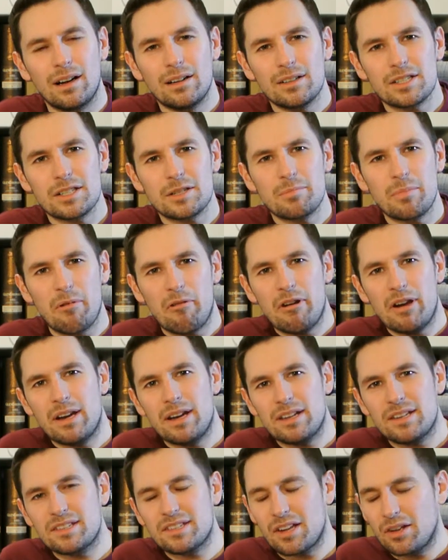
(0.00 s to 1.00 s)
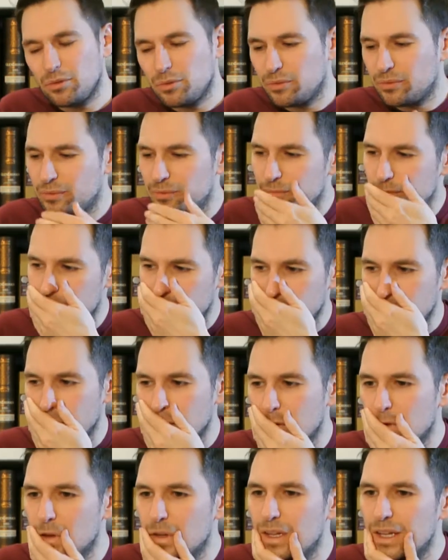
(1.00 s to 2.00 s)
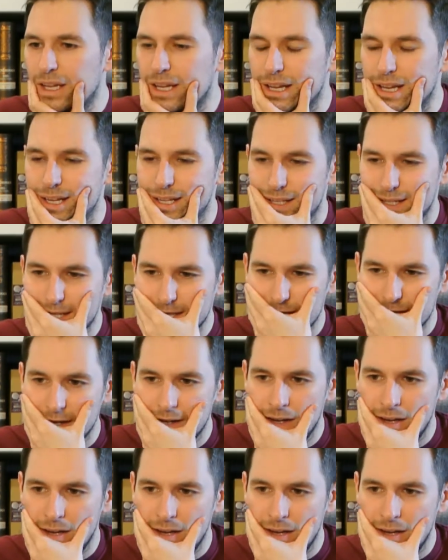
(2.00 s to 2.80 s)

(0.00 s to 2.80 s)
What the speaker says: spirit in itself. It's